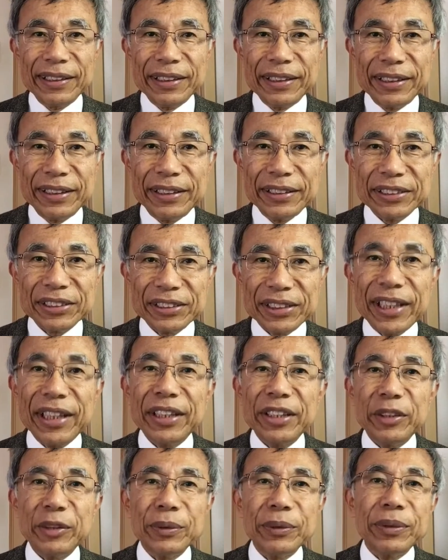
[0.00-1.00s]
Instead,
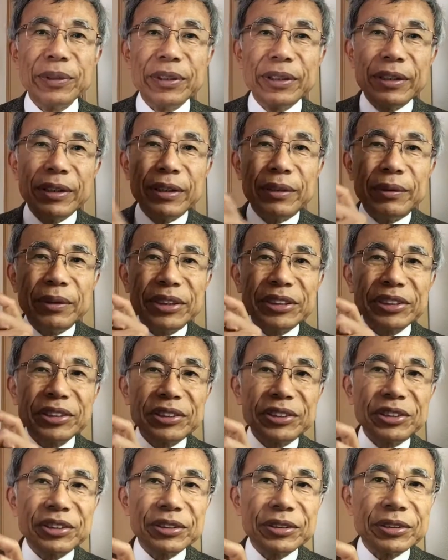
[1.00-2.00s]

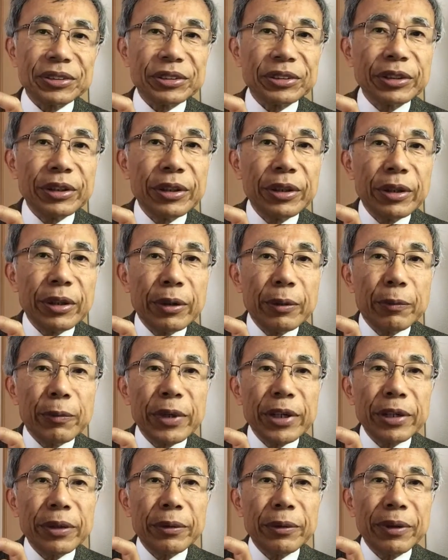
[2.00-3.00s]
researchers
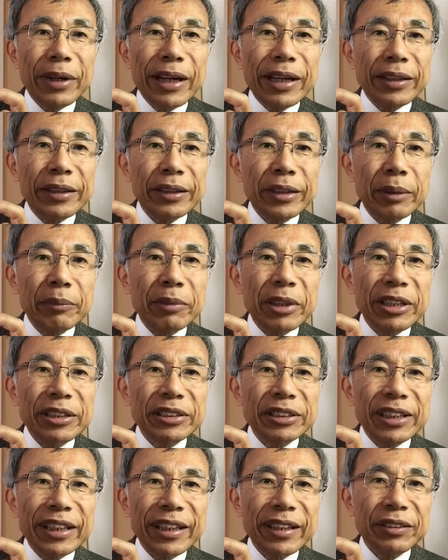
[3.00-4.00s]
will randomly
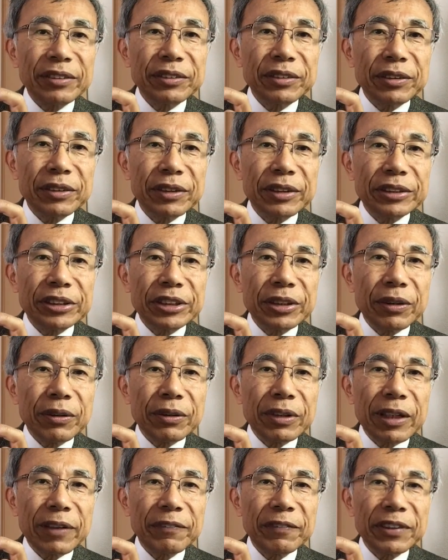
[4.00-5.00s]
select
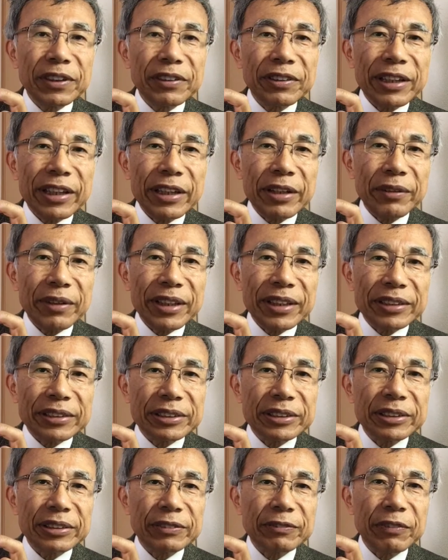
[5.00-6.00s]
geographic
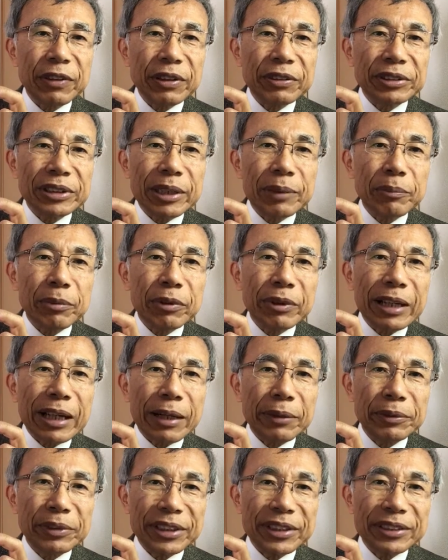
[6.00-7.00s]
areas, for example
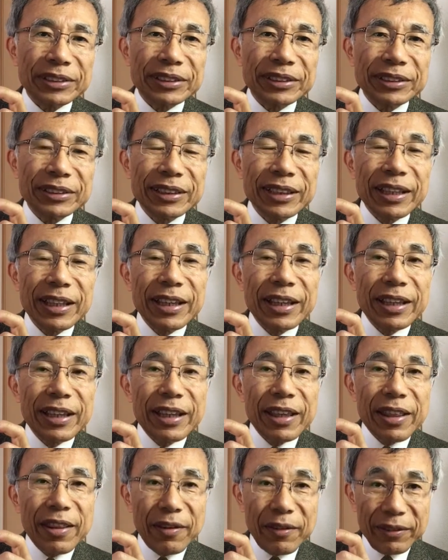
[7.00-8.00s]
counties,
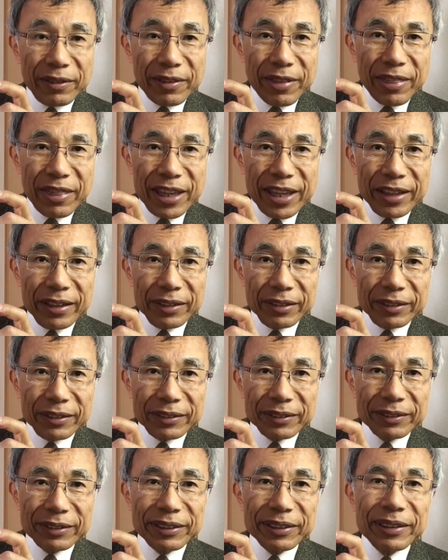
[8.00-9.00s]
then
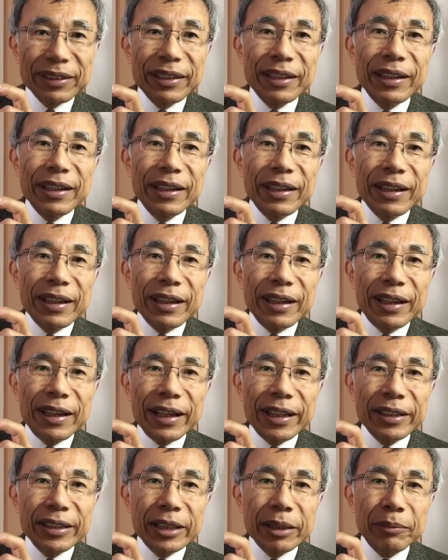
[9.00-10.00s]

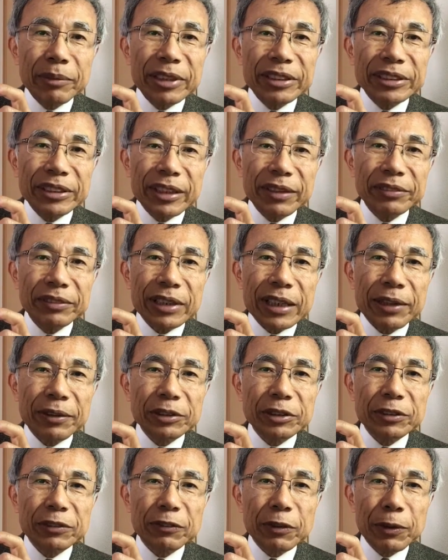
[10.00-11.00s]
randomly select
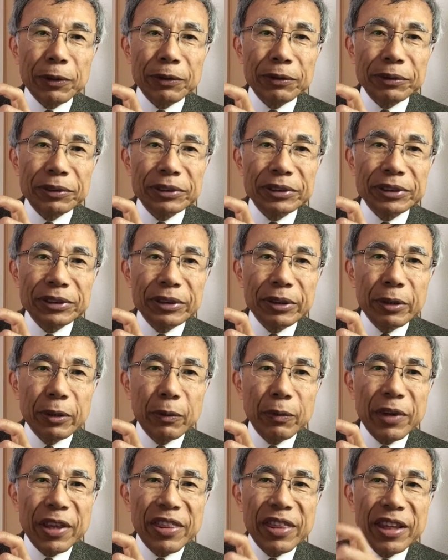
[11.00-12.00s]
households
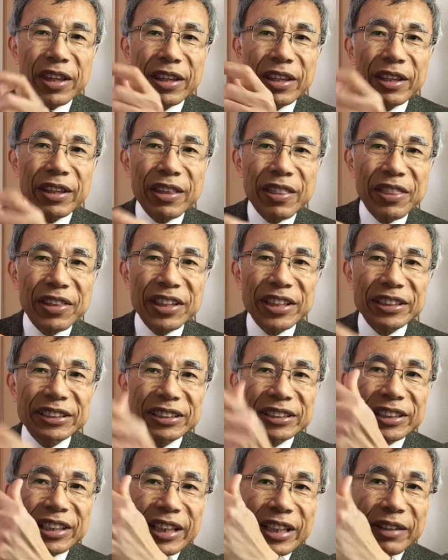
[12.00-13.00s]
within
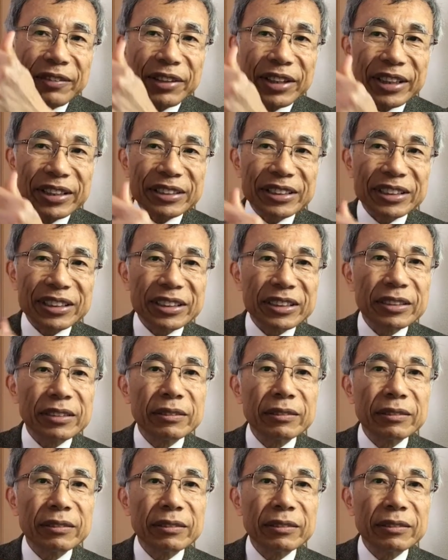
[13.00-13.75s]
these areas.